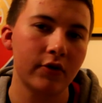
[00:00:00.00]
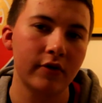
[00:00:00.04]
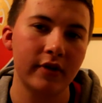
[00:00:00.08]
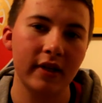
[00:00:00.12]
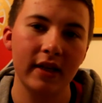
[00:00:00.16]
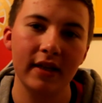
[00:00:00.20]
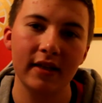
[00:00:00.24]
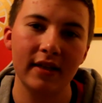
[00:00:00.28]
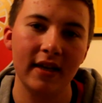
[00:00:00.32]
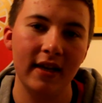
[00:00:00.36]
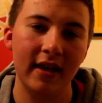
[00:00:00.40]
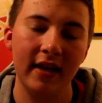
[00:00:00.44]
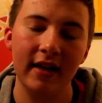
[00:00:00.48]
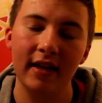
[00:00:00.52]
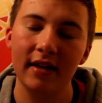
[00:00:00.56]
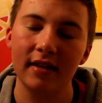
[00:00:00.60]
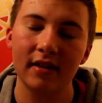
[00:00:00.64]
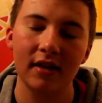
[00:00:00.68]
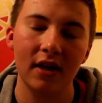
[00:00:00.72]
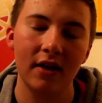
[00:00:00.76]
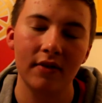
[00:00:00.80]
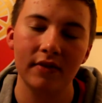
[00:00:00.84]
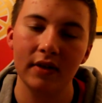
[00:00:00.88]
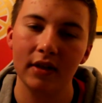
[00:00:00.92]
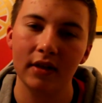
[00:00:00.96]
Rosicky. He
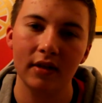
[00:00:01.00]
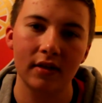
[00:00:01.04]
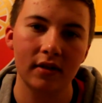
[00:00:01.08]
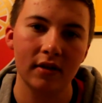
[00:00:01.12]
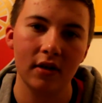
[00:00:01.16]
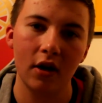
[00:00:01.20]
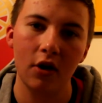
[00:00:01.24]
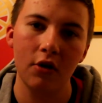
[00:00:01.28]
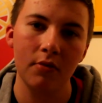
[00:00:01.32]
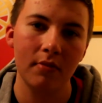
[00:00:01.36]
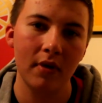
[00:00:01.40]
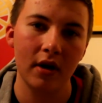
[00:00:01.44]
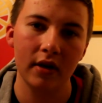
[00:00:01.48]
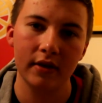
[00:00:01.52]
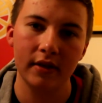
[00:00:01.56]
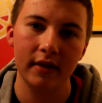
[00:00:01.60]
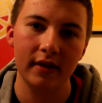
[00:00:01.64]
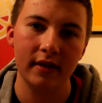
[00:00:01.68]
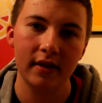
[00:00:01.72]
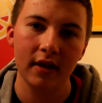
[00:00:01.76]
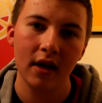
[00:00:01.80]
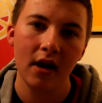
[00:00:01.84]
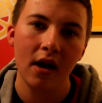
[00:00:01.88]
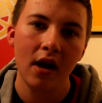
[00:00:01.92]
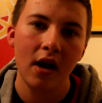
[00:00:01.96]
deserves it so much.
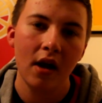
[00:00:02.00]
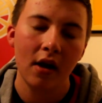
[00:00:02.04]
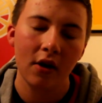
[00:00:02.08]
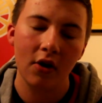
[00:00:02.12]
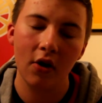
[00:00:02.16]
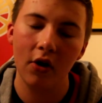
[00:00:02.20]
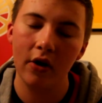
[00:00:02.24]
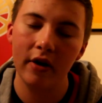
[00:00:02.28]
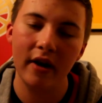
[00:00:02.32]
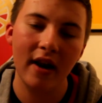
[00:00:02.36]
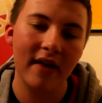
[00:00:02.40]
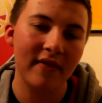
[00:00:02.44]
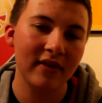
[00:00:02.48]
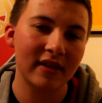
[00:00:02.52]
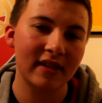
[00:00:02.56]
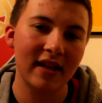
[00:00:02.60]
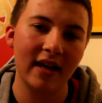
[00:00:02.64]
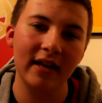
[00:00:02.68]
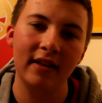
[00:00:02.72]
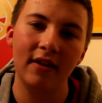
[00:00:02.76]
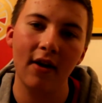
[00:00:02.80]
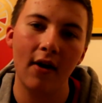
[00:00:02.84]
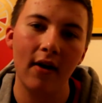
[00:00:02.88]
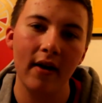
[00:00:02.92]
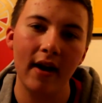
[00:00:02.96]
He's got a never
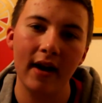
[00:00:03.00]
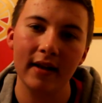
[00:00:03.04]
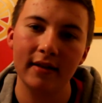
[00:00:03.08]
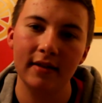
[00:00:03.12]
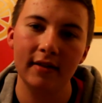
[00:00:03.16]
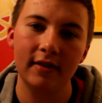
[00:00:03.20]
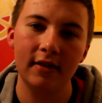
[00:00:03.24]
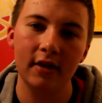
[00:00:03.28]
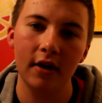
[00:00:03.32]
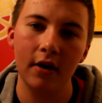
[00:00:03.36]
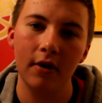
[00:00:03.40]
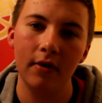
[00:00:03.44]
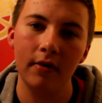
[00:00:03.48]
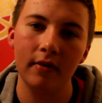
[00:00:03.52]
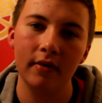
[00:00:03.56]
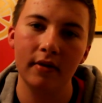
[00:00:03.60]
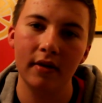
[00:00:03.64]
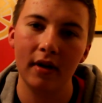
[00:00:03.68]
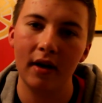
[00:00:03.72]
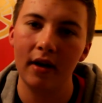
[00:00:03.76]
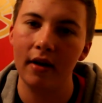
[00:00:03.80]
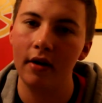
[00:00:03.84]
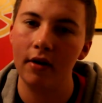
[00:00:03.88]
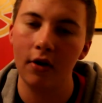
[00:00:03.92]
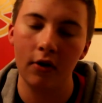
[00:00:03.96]
say die attitude and
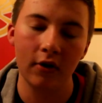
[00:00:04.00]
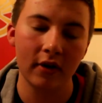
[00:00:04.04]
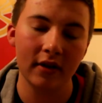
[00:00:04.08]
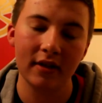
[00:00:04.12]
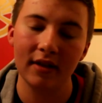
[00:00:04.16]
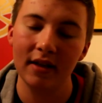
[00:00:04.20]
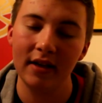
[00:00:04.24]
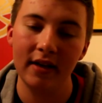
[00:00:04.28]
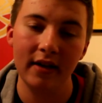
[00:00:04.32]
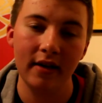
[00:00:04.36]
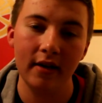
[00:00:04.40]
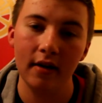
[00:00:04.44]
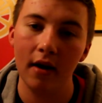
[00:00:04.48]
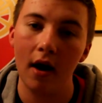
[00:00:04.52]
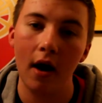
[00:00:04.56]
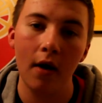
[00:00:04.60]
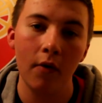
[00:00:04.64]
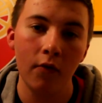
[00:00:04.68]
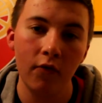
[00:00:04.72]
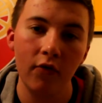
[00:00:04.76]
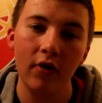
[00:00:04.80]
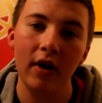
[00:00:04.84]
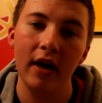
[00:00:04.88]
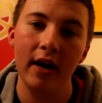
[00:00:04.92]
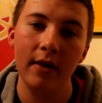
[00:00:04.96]
I honestly, I
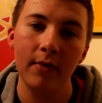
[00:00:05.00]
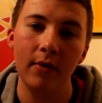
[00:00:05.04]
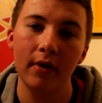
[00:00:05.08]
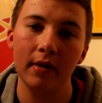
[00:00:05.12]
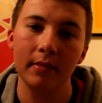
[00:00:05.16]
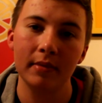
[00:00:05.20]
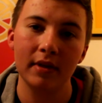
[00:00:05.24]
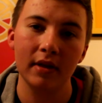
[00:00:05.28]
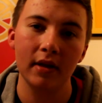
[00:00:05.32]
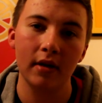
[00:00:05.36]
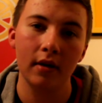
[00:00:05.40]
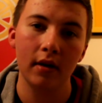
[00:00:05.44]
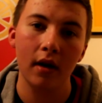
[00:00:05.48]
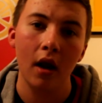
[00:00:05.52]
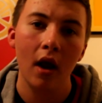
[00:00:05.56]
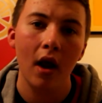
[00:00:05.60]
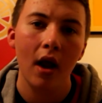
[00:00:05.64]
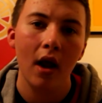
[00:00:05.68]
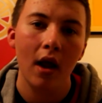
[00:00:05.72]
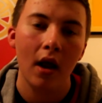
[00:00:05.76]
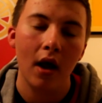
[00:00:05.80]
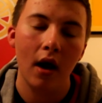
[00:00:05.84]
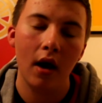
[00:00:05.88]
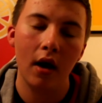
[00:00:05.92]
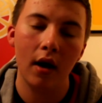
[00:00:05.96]
really wanted to
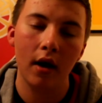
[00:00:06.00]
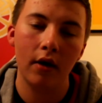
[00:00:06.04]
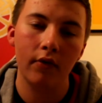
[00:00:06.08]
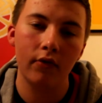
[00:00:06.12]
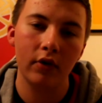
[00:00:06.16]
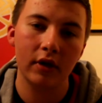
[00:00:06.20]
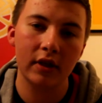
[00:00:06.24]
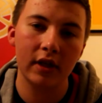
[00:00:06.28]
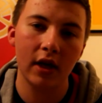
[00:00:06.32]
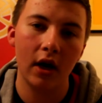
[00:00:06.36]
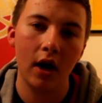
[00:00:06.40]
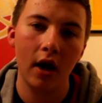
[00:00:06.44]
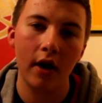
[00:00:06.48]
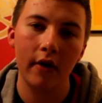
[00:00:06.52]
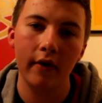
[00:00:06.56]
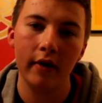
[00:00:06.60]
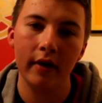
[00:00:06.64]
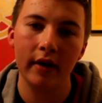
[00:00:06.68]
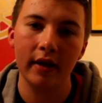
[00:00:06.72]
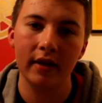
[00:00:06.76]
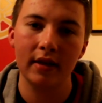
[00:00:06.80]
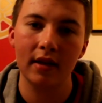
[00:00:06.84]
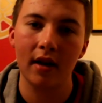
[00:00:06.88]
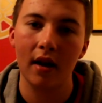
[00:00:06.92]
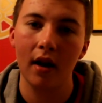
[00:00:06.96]
uh, retire at
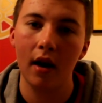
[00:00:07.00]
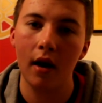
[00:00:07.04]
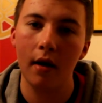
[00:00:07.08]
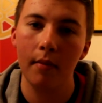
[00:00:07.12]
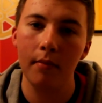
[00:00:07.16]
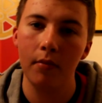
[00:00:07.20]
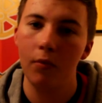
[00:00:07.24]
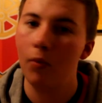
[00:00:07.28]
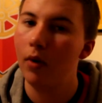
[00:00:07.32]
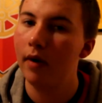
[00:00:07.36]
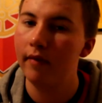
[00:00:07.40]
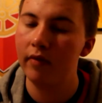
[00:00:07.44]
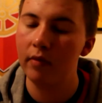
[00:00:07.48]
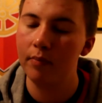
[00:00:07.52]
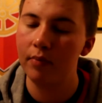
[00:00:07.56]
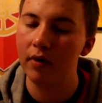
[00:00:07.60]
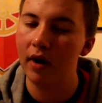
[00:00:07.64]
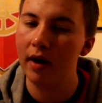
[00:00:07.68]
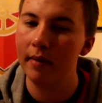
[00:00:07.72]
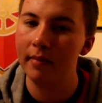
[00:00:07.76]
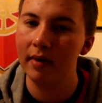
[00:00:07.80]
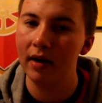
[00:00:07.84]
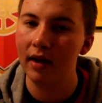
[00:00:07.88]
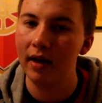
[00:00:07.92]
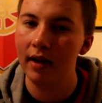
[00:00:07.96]
this club with a
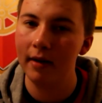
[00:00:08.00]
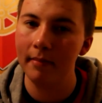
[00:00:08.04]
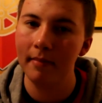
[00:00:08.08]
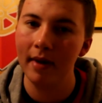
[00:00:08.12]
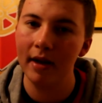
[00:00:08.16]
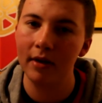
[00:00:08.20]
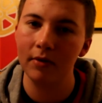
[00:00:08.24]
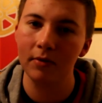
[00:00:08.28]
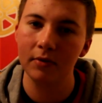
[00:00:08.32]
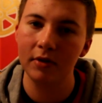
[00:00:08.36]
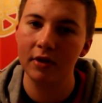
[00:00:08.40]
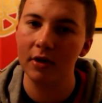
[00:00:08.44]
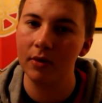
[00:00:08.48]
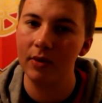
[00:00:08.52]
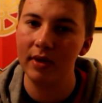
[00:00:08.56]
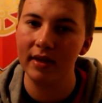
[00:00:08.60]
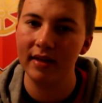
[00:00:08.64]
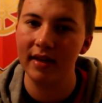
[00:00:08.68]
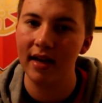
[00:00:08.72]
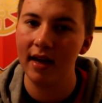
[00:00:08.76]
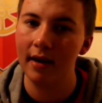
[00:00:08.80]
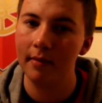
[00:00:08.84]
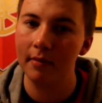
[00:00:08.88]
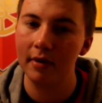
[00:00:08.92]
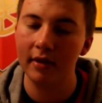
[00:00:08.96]
Premier League medal to his
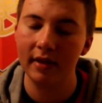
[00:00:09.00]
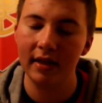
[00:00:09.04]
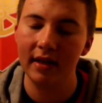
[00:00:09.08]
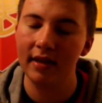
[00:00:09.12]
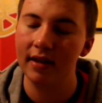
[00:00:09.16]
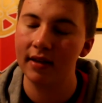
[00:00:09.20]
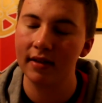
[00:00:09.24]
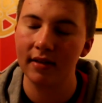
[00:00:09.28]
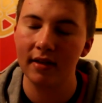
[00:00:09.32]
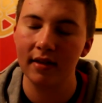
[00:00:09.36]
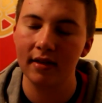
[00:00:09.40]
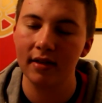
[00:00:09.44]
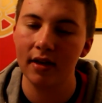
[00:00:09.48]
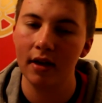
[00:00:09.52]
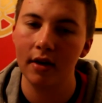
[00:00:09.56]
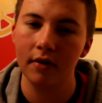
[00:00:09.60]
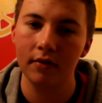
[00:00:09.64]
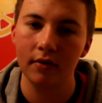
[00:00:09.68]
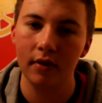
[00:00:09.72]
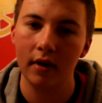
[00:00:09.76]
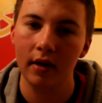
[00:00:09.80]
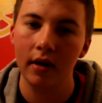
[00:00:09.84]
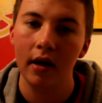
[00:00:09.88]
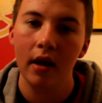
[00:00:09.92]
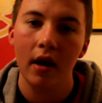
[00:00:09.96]
name because he just deserves
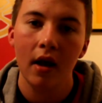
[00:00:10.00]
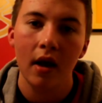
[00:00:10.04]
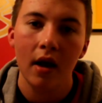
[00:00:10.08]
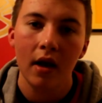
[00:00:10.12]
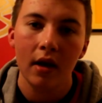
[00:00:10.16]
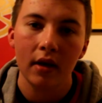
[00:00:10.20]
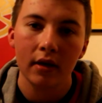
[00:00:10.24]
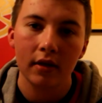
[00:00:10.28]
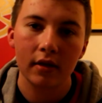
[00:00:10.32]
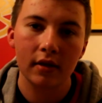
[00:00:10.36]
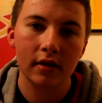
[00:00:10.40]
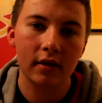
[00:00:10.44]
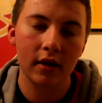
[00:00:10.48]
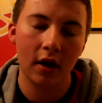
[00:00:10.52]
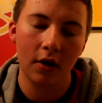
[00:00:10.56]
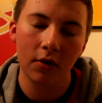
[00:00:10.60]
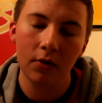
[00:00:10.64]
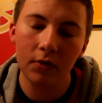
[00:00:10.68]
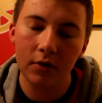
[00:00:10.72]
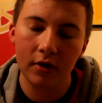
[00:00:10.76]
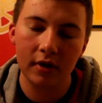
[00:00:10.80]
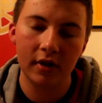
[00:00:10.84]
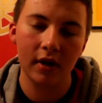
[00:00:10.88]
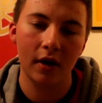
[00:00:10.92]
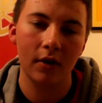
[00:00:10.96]
one so,
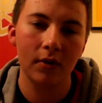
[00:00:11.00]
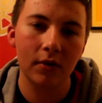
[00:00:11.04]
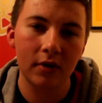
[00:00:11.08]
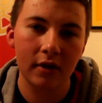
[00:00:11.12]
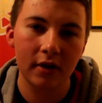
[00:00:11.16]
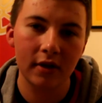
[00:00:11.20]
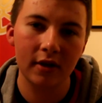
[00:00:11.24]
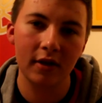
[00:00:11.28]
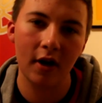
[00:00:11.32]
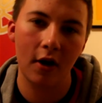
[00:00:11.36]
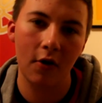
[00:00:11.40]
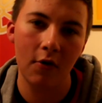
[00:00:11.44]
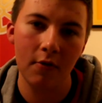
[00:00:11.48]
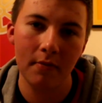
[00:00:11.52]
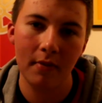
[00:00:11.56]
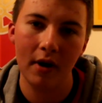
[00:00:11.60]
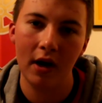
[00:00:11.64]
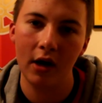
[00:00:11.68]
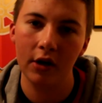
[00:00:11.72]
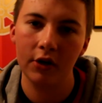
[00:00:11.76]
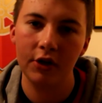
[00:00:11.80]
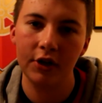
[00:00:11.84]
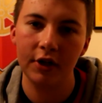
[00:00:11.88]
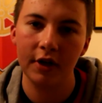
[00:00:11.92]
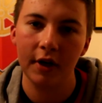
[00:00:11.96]
so, so
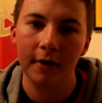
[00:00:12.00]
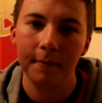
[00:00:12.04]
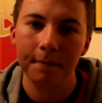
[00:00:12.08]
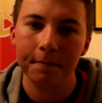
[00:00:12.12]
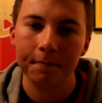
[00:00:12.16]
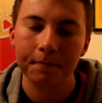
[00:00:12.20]
much.